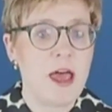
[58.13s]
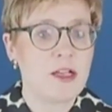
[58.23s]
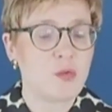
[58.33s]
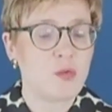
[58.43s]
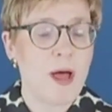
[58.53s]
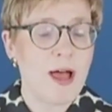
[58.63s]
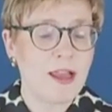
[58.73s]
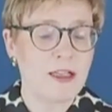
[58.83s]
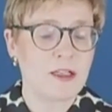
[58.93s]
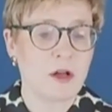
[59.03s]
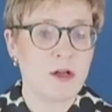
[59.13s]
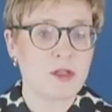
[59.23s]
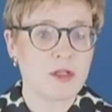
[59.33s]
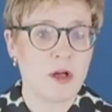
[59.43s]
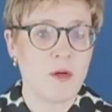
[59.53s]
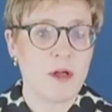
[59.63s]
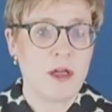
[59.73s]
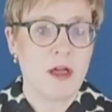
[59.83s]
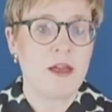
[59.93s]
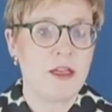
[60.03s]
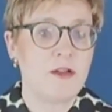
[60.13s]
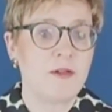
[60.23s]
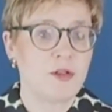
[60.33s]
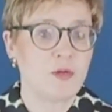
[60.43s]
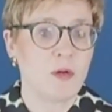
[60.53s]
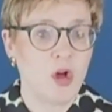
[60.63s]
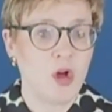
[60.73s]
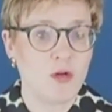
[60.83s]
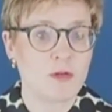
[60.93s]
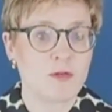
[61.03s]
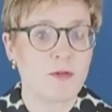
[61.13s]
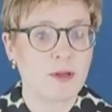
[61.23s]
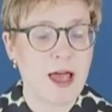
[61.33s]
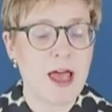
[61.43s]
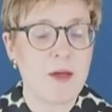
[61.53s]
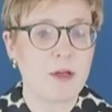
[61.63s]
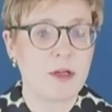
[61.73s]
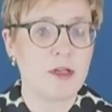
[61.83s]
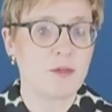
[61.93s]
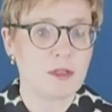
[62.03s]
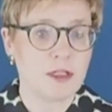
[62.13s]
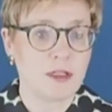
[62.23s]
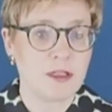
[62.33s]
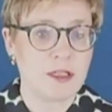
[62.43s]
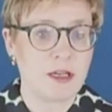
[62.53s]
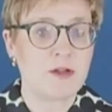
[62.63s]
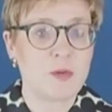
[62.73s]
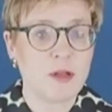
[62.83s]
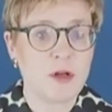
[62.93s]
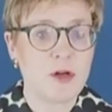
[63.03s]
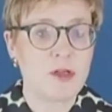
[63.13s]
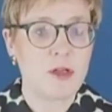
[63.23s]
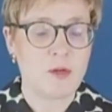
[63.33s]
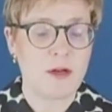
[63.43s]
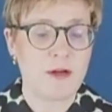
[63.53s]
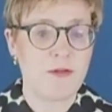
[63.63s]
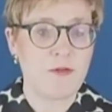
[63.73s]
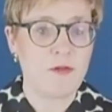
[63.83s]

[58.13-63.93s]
as well as also an individual homes for reliability and resiliency. And as we look at the grid of the